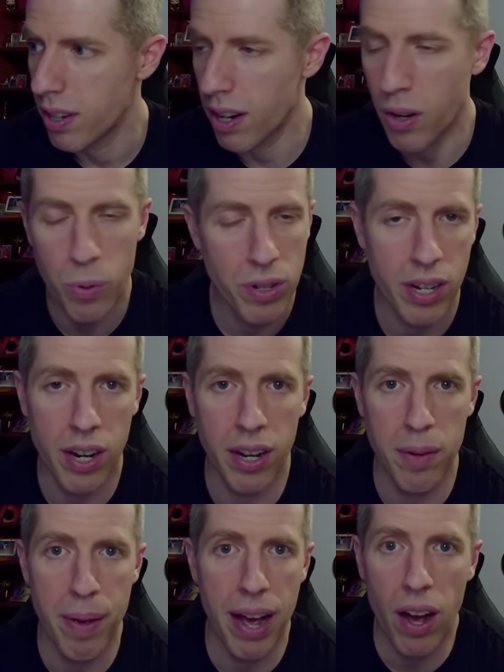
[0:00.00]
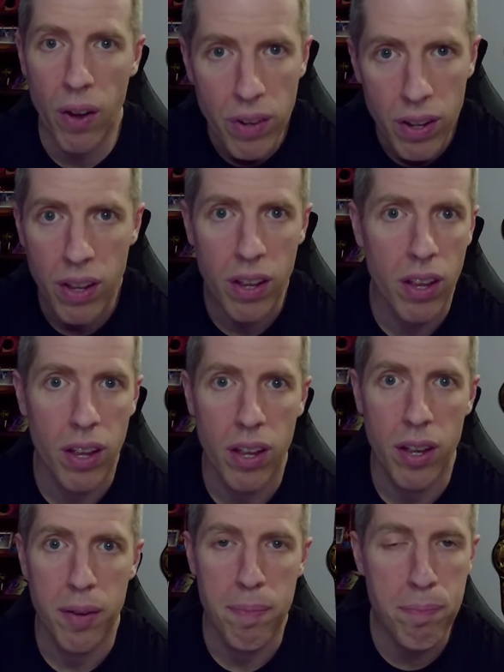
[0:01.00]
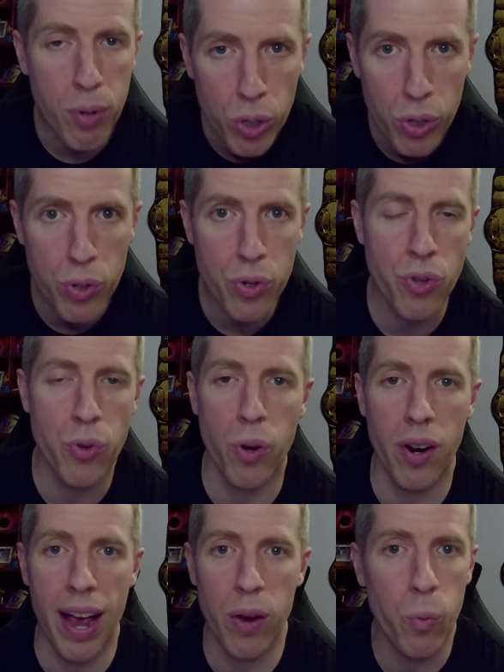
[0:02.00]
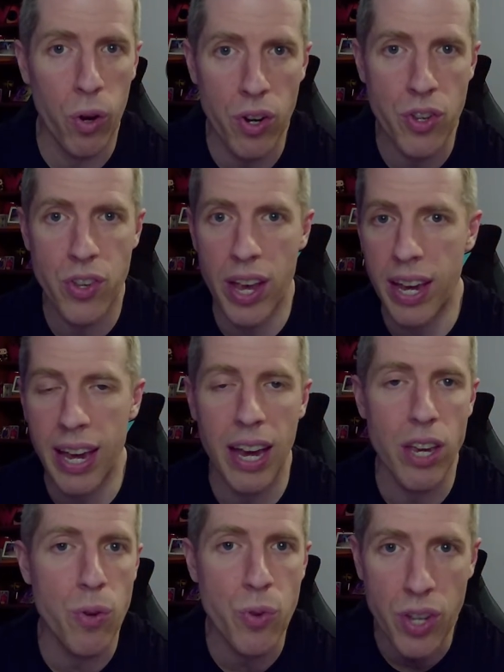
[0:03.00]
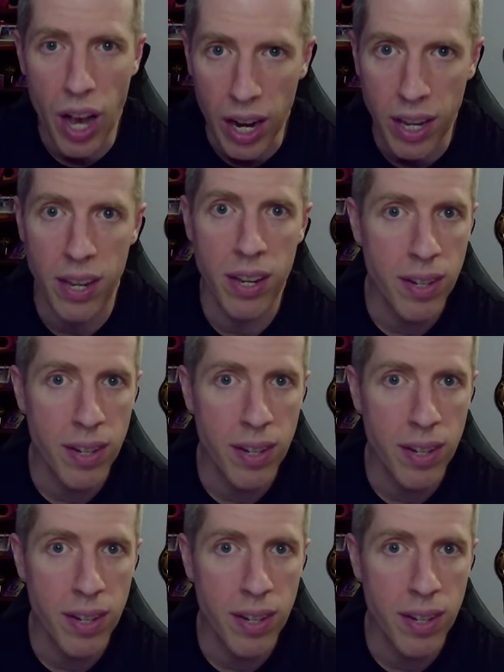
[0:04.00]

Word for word: You know, we're talking about booze or at worst saying, "Hey, you suck."